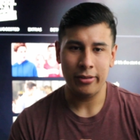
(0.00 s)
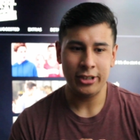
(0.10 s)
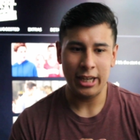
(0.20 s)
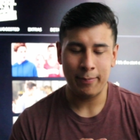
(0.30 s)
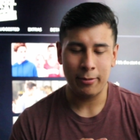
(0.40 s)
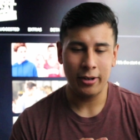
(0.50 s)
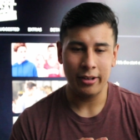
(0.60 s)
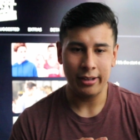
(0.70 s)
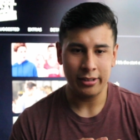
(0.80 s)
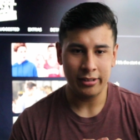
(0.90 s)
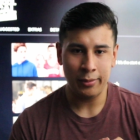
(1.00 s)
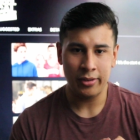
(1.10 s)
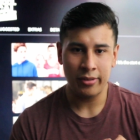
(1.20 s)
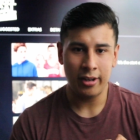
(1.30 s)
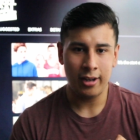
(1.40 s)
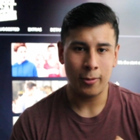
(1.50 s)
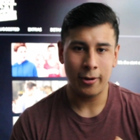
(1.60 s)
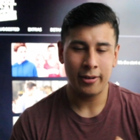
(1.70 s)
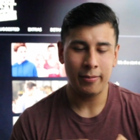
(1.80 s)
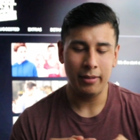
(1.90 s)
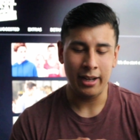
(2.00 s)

chaperone because that was just awkward.